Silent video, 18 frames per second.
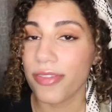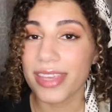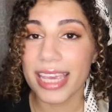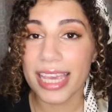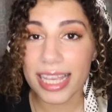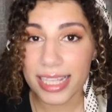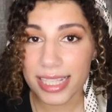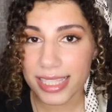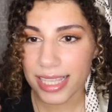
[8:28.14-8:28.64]
the
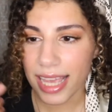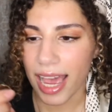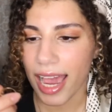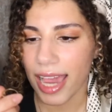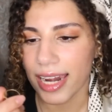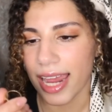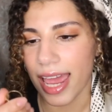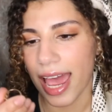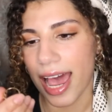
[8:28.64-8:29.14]

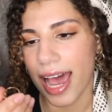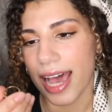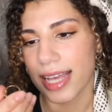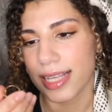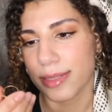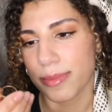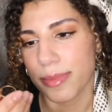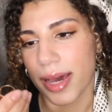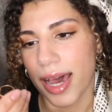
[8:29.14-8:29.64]
inside it
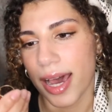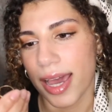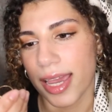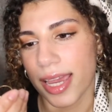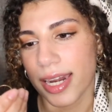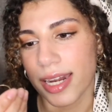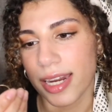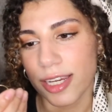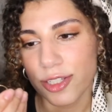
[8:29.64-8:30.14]
has my
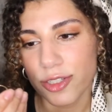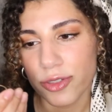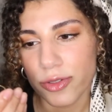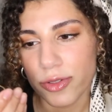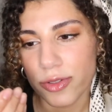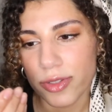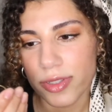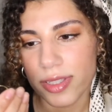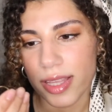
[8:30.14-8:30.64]

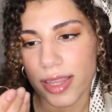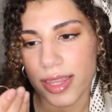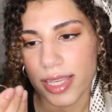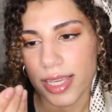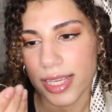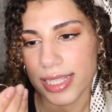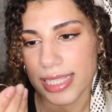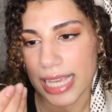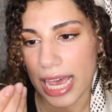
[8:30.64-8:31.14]
initials,
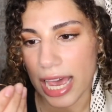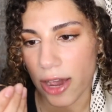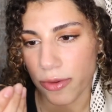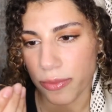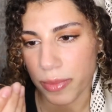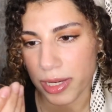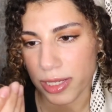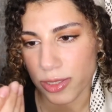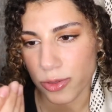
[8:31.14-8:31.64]
the
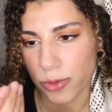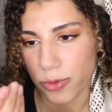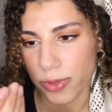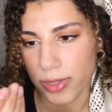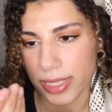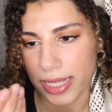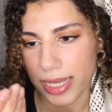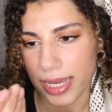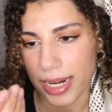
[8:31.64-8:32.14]
town my school
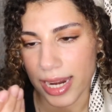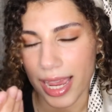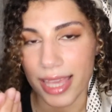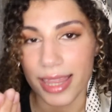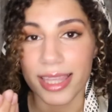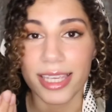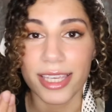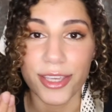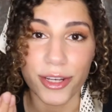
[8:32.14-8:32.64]
was in,
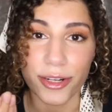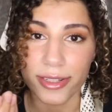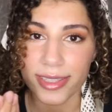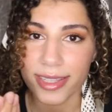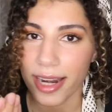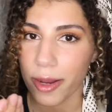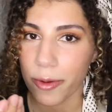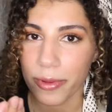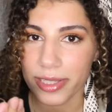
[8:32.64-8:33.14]
and the years
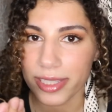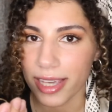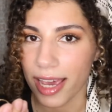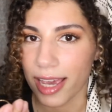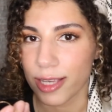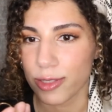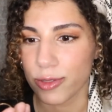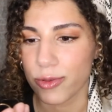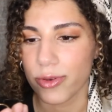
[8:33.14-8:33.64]
that I went to
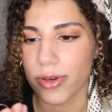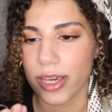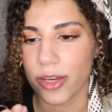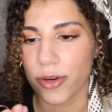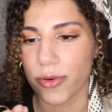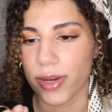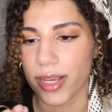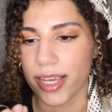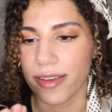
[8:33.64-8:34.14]
high school
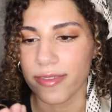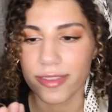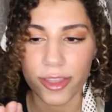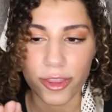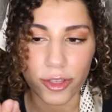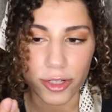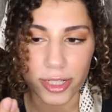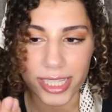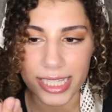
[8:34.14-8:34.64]
engraved,
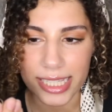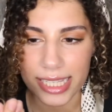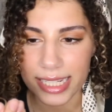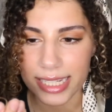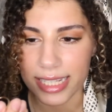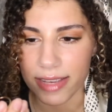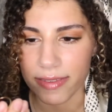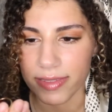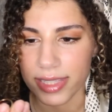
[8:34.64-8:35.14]
13 to
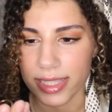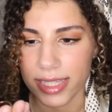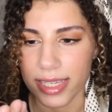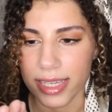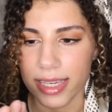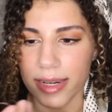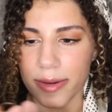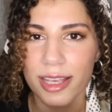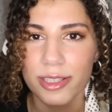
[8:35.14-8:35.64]

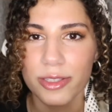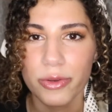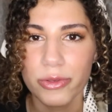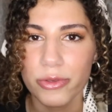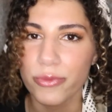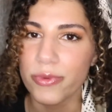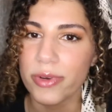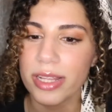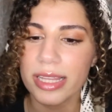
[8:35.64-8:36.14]
17. So
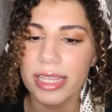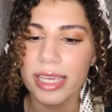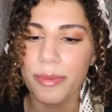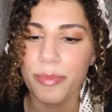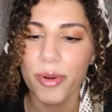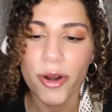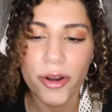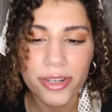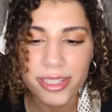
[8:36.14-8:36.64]
it's really
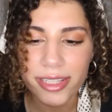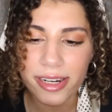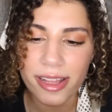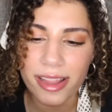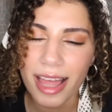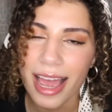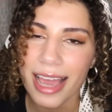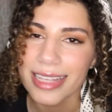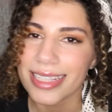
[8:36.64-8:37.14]

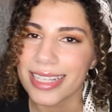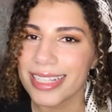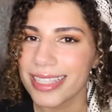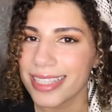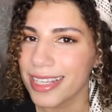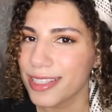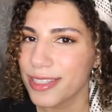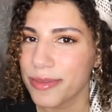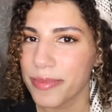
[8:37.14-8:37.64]
personalized and
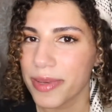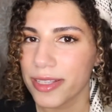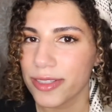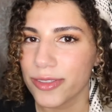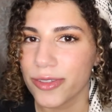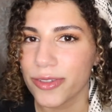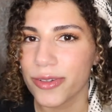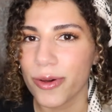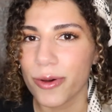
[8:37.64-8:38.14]

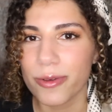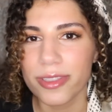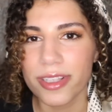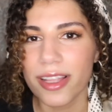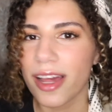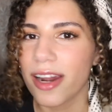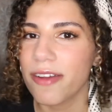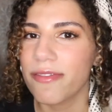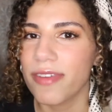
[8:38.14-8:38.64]
sentimental. It holds a
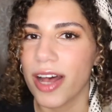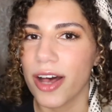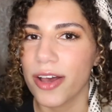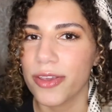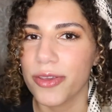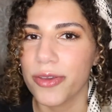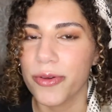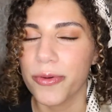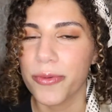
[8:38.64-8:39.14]
lot of
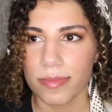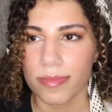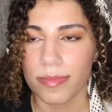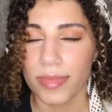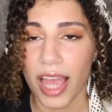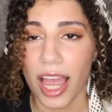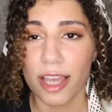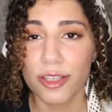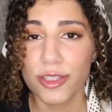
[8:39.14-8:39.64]
value.
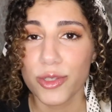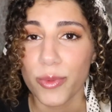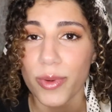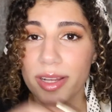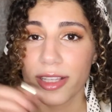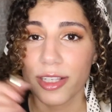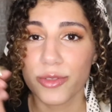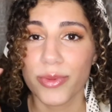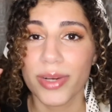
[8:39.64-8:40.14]
I used to
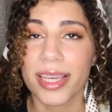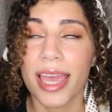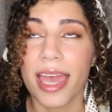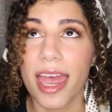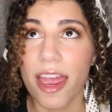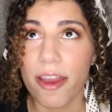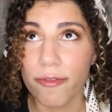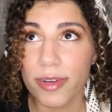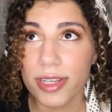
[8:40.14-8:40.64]
wear this ring
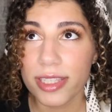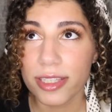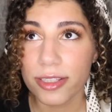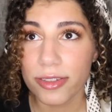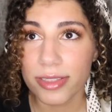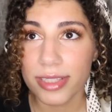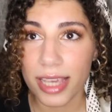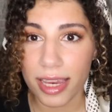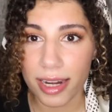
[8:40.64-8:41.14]
every
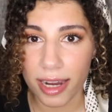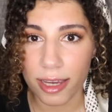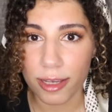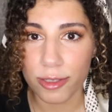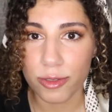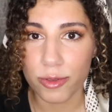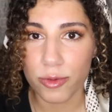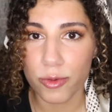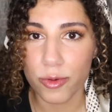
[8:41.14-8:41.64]
single day in high
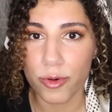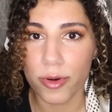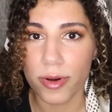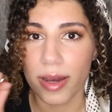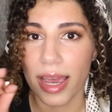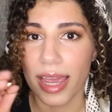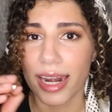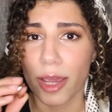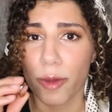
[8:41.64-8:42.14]

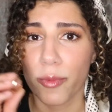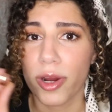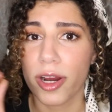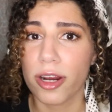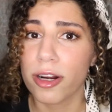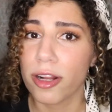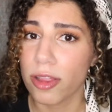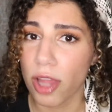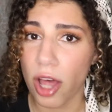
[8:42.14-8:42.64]
school and I
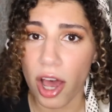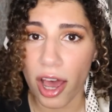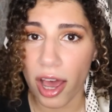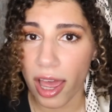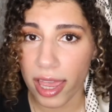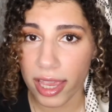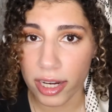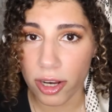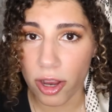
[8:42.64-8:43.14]
wear it a
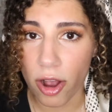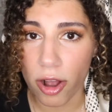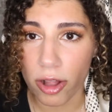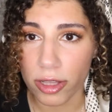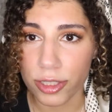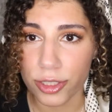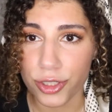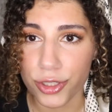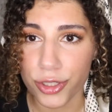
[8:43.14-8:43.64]
lot in
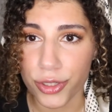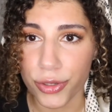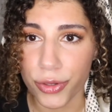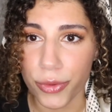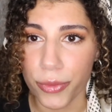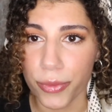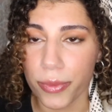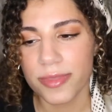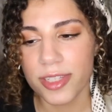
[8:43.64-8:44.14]
college
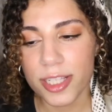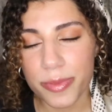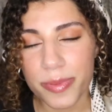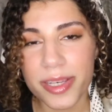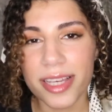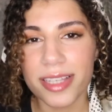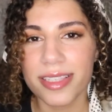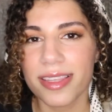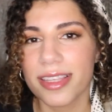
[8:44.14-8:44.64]
too. Just
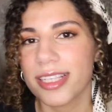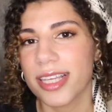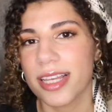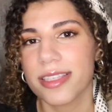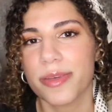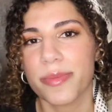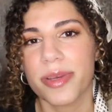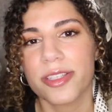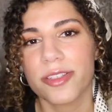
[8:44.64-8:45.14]
because of the
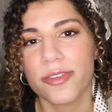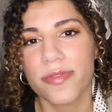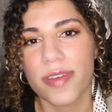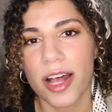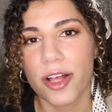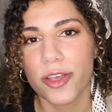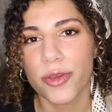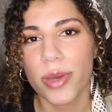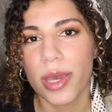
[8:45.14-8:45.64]
sentimental
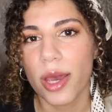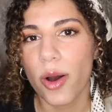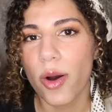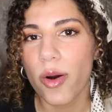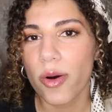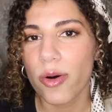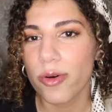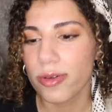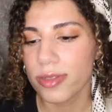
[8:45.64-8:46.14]
value it
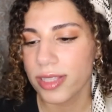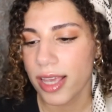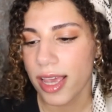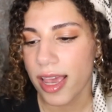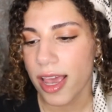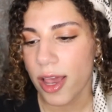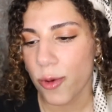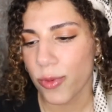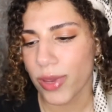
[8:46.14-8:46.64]
holds,
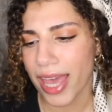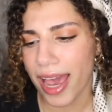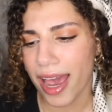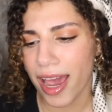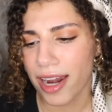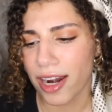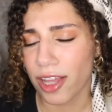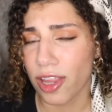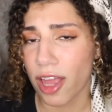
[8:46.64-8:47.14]
we
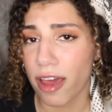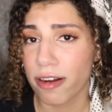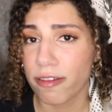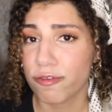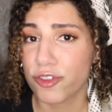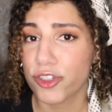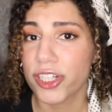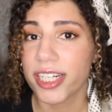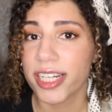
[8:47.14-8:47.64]
had a lot
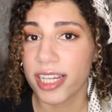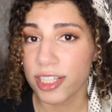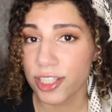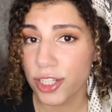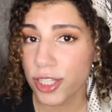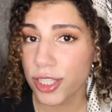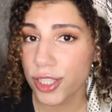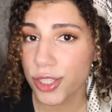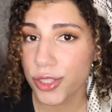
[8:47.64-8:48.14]
of
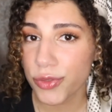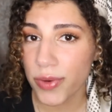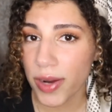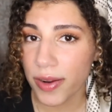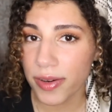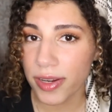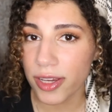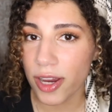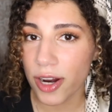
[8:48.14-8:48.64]
traditions
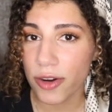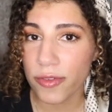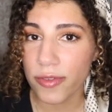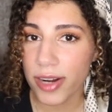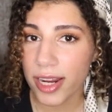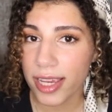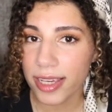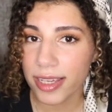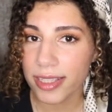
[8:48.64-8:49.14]
surrounding our
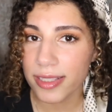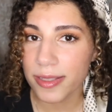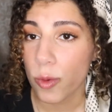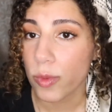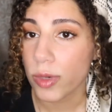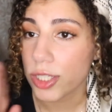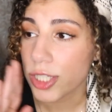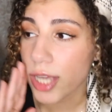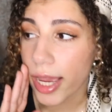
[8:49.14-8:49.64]
rings,
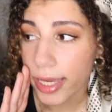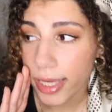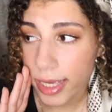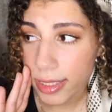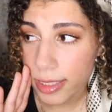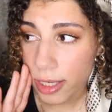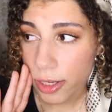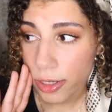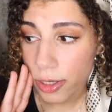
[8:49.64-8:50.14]
which I
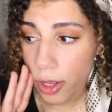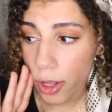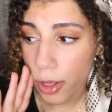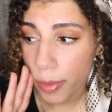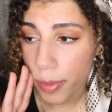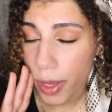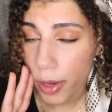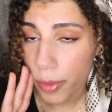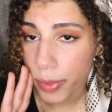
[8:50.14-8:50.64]
can't tell
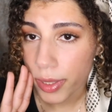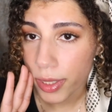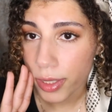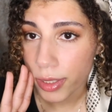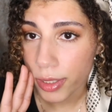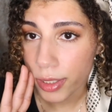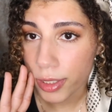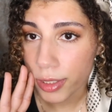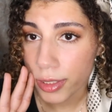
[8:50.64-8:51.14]
y'all about
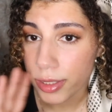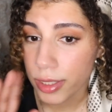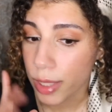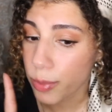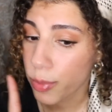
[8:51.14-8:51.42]
because they are